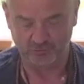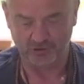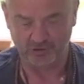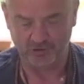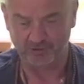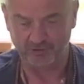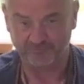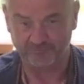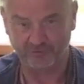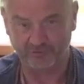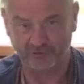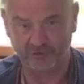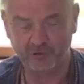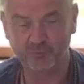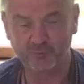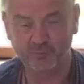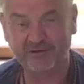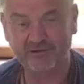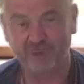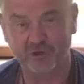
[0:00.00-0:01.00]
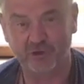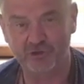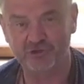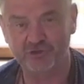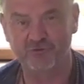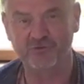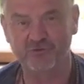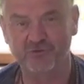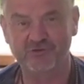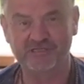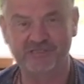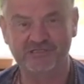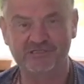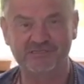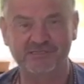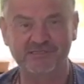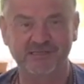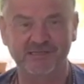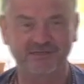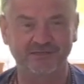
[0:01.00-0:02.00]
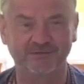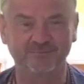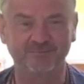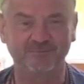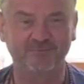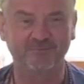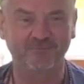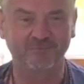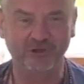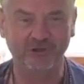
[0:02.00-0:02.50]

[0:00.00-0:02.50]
uh, for the complete version of this um,